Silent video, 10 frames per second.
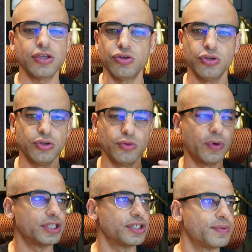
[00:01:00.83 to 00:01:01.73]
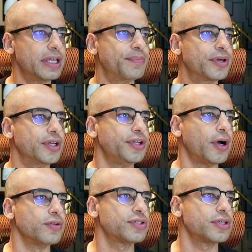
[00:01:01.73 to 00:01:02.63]
you want to just input your
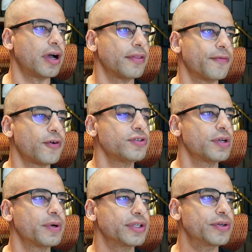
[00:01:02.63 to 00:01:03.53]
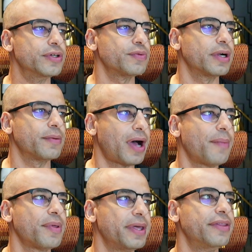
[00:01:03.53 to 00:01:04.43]
notes. The first thing we're going to do is we're going to
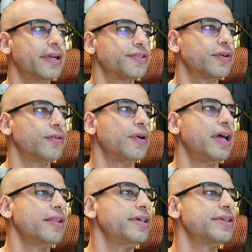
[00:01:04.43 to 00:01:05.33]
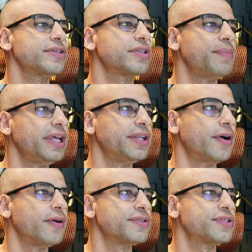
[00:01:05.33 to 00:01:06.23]
pop them in there. So this is the meeting
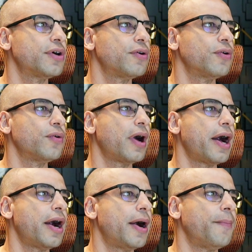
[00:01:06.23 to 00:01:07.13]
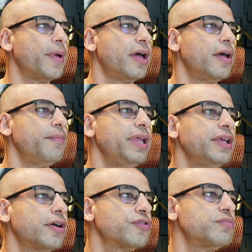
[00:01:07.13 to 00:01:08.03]
notes. So
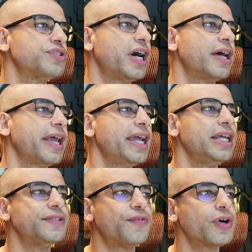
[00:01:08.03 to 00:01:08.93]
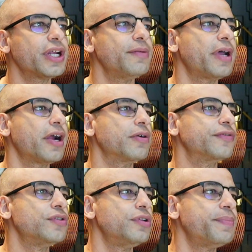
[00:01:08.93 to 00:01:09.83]
meeting notes from John, age 40, married
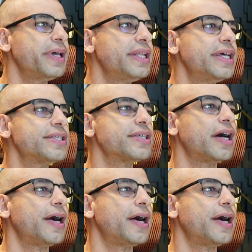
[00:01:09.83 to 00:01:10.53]
with 2 dependents,